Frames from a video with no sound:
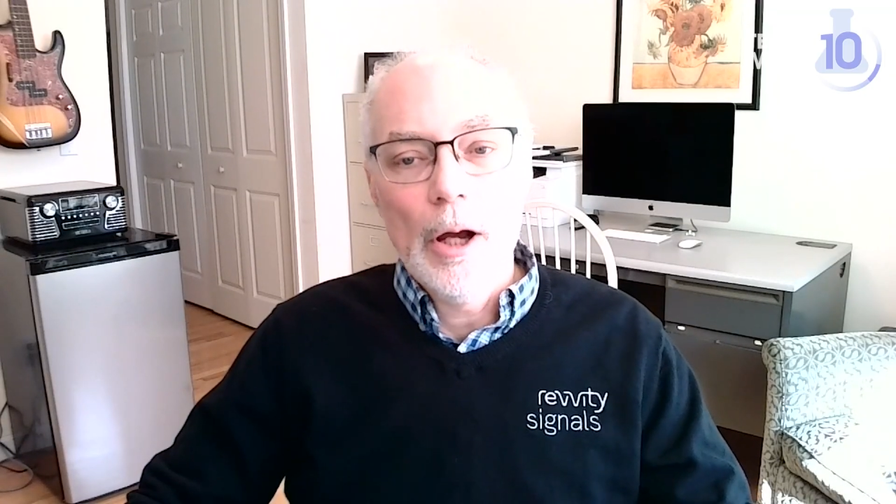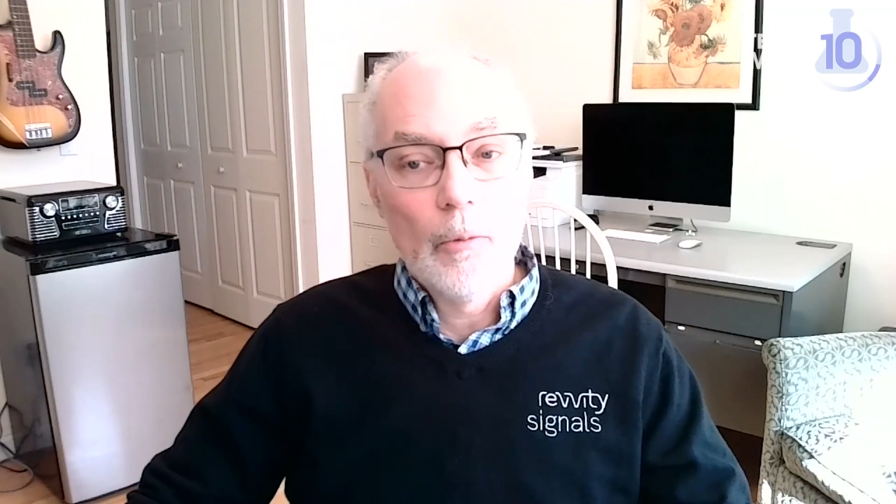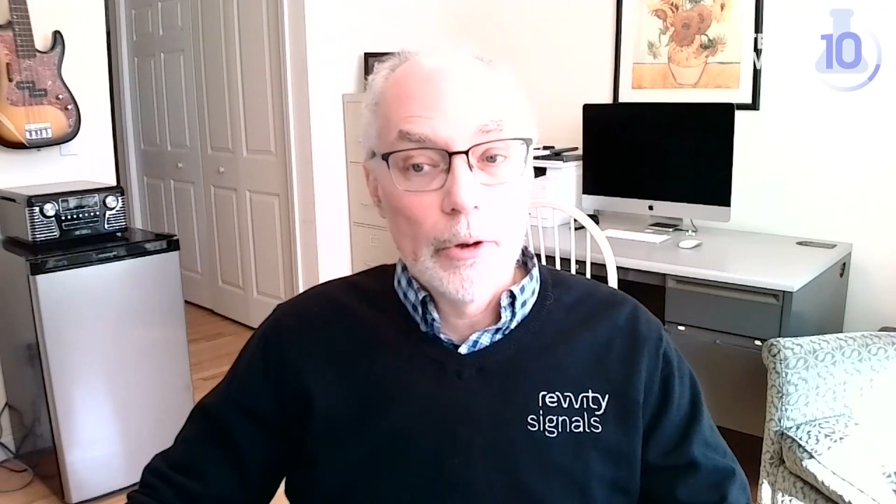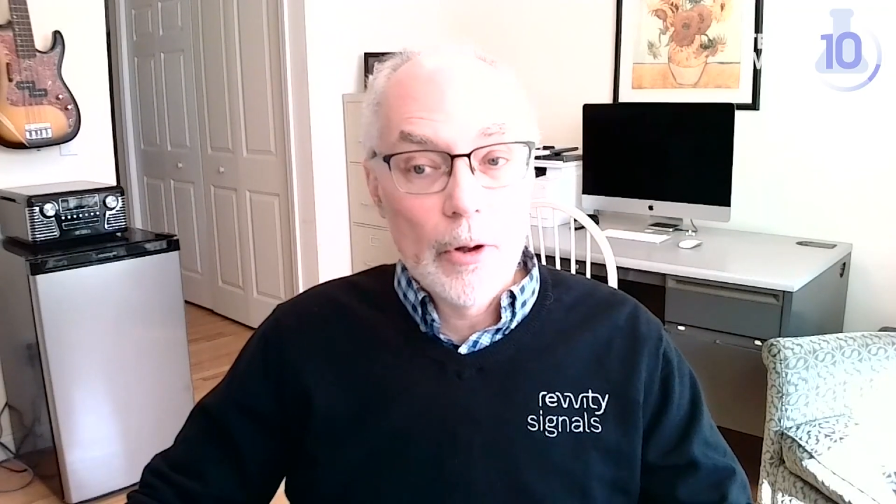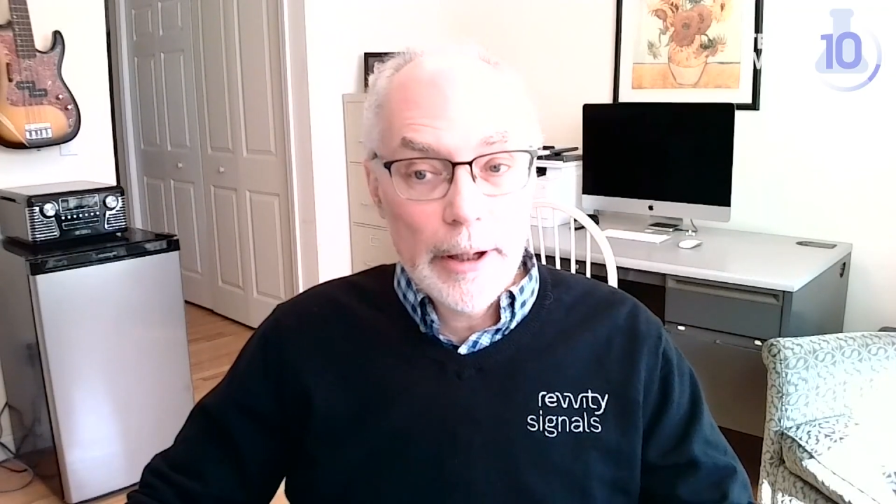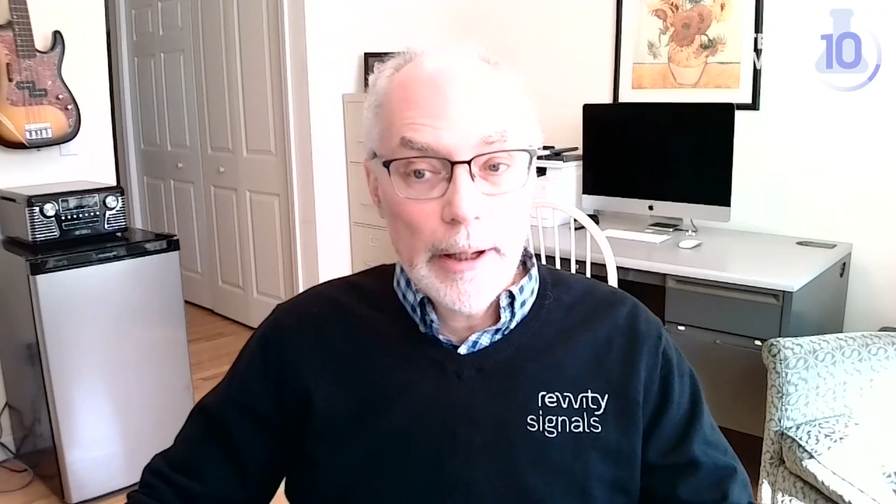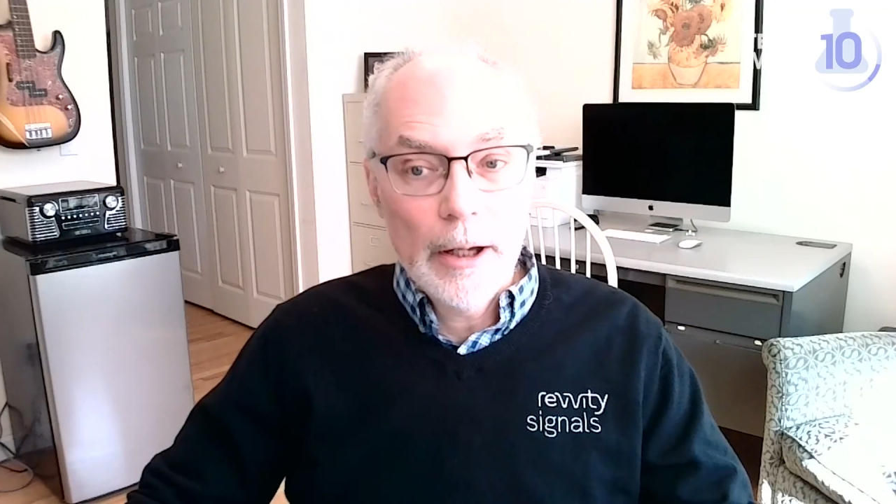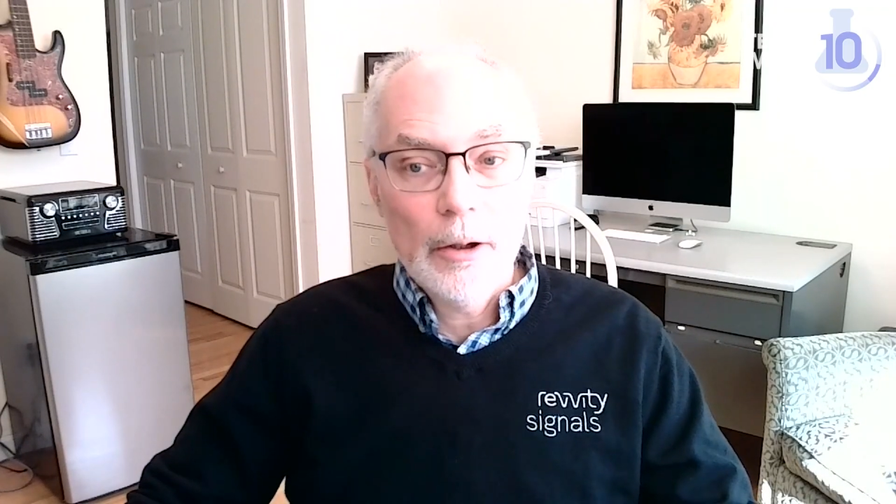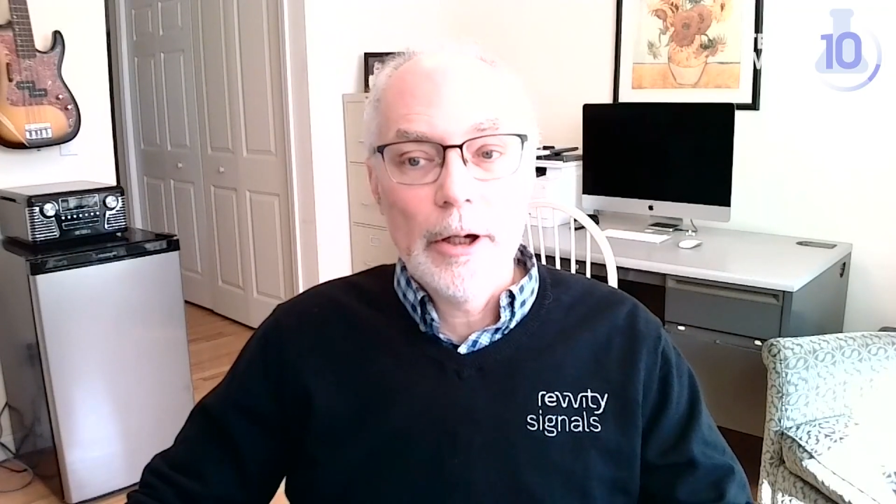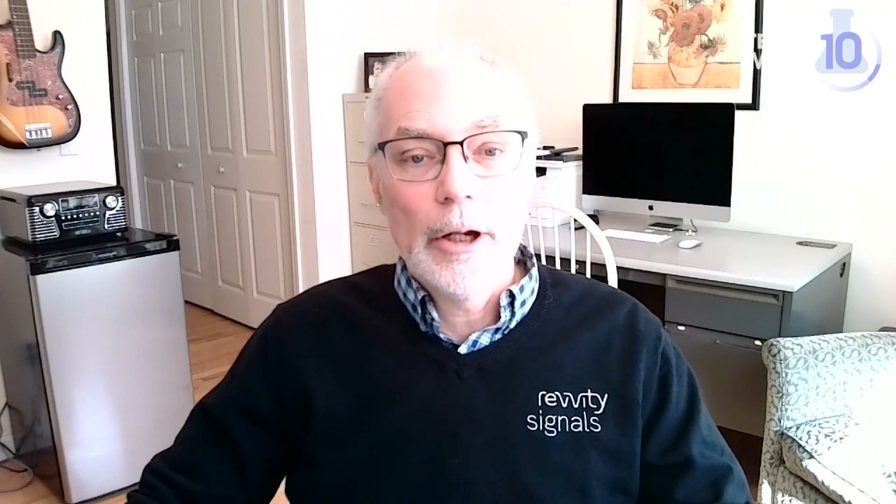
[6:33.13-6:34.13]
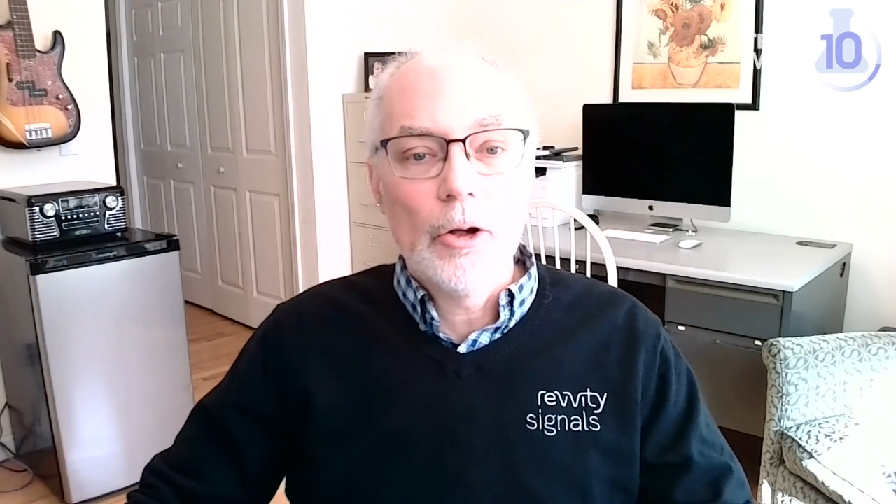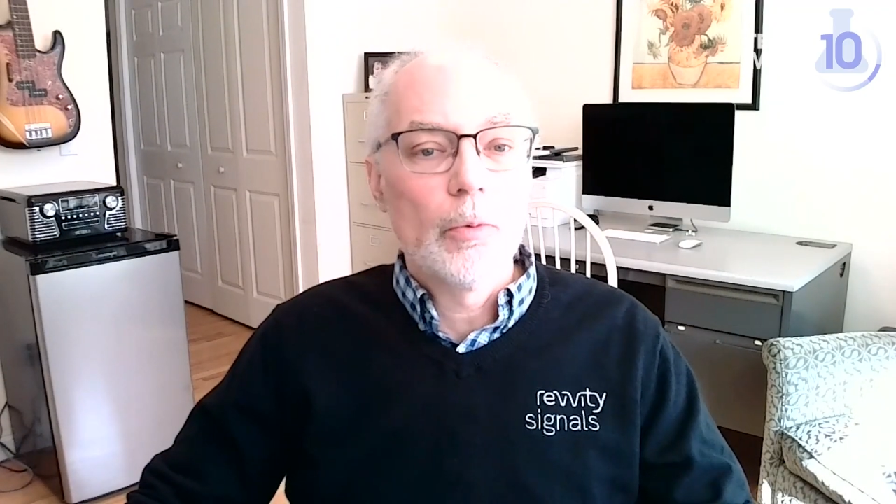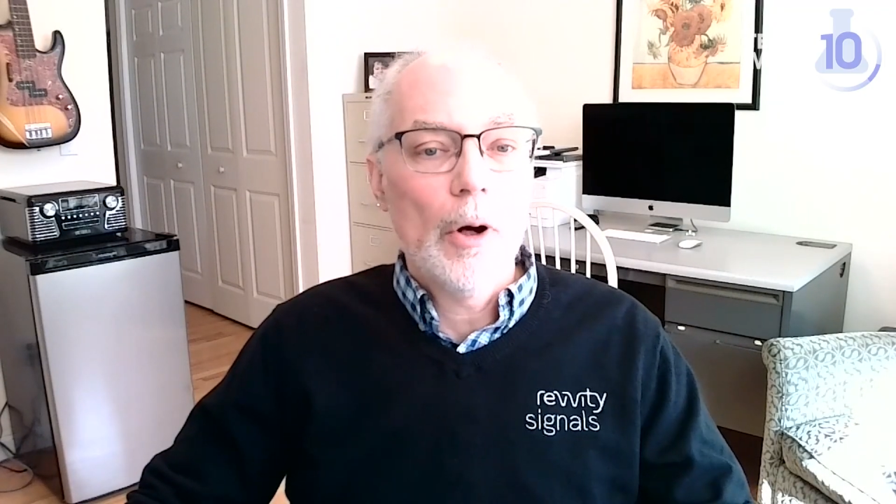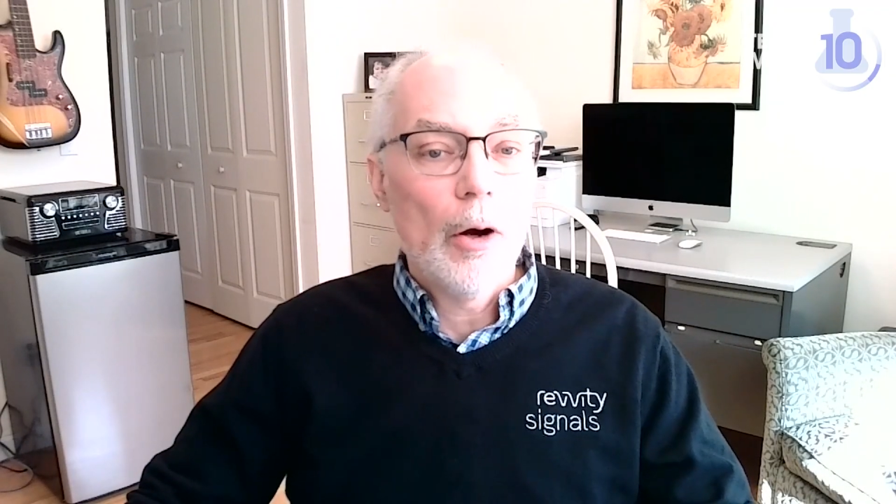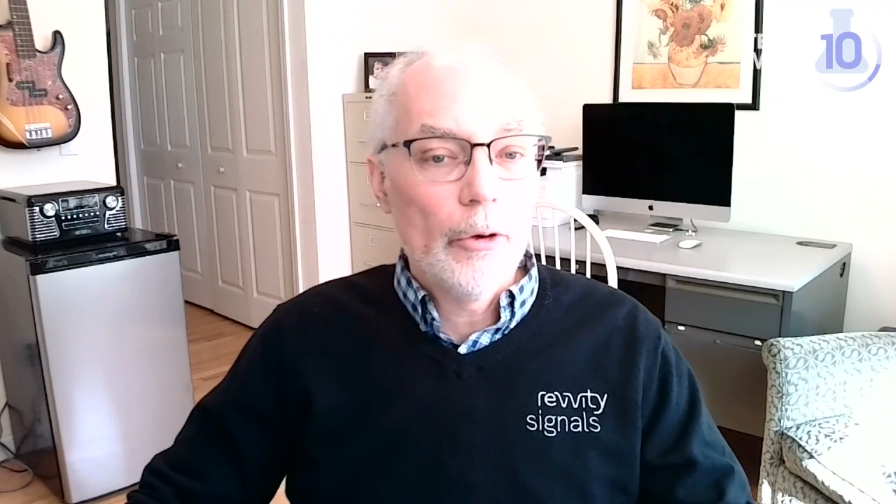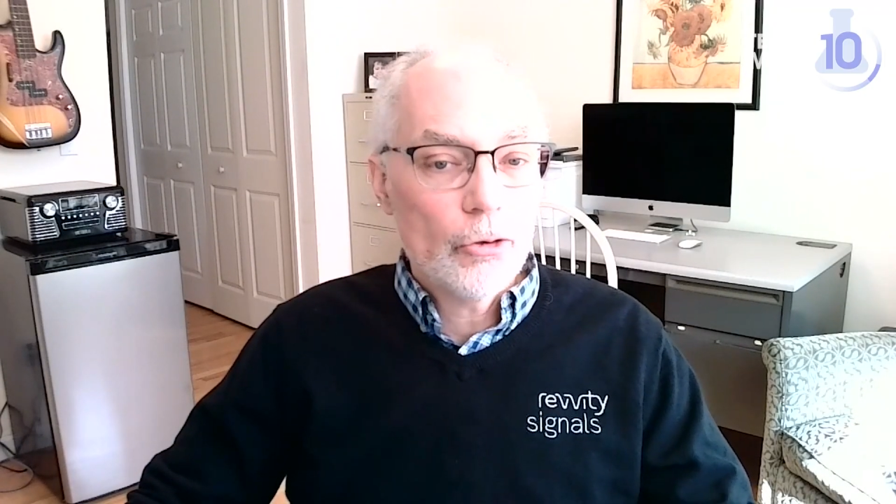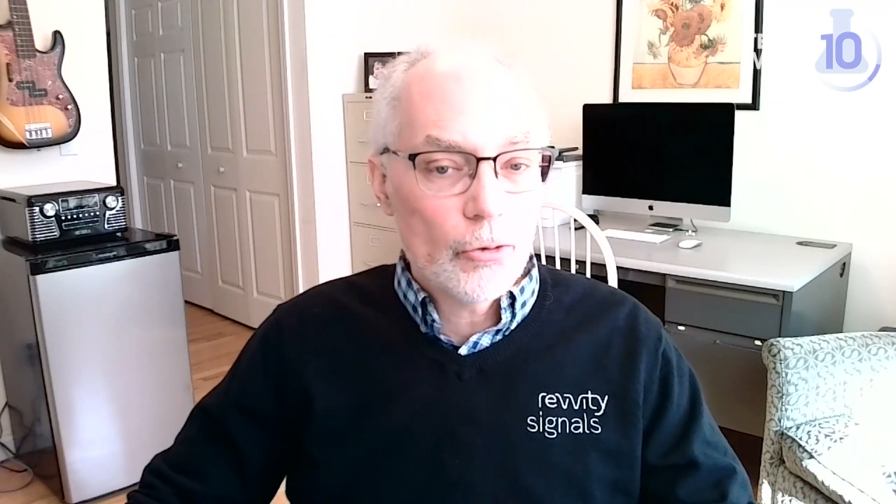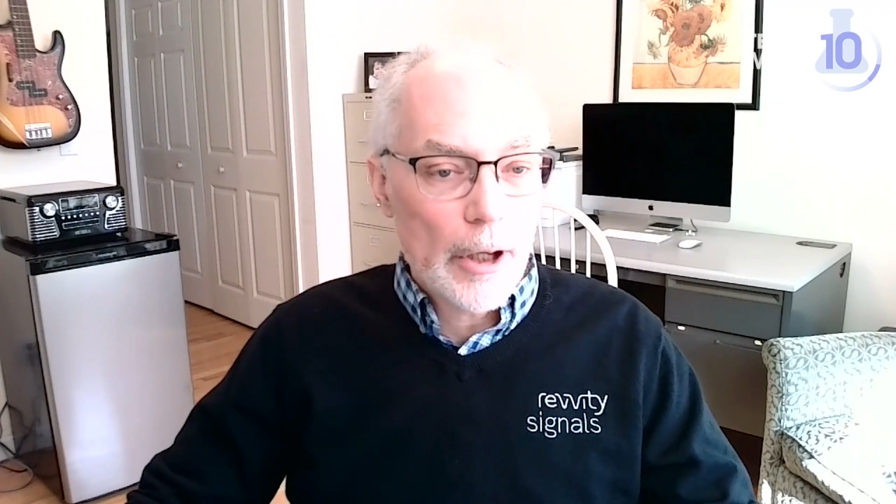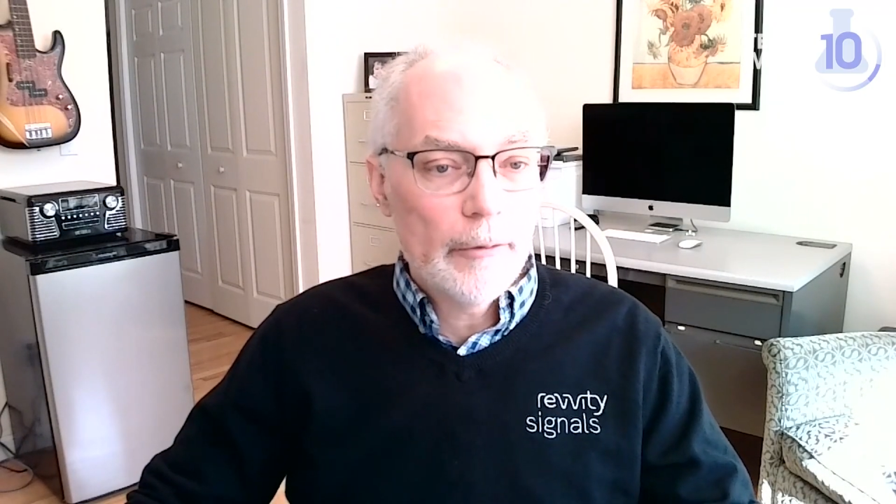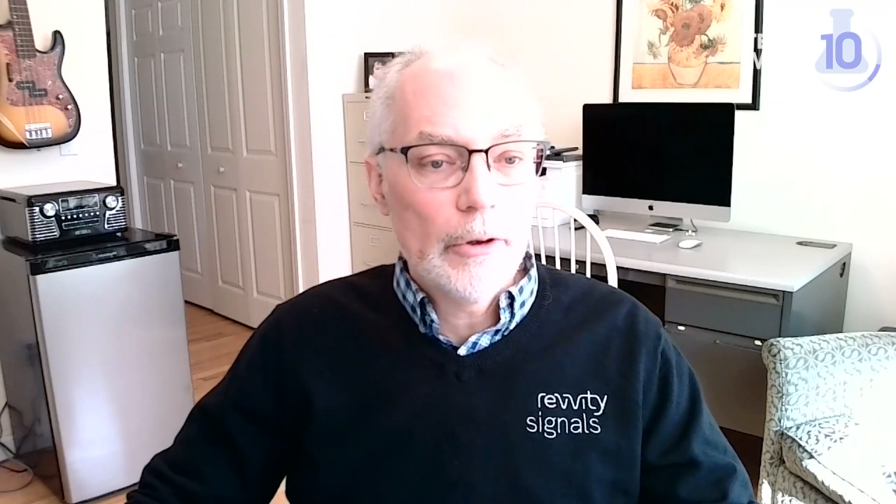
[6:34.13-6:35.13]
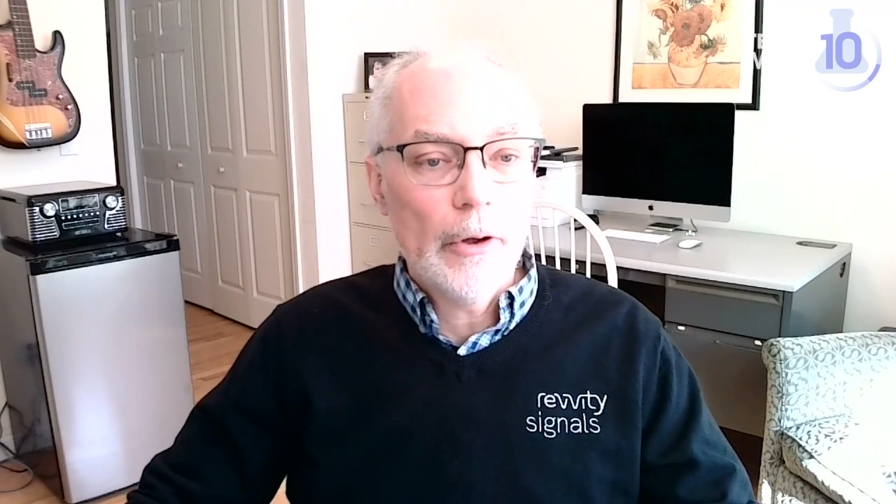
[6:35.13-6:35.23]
regarding analytics, we're always striving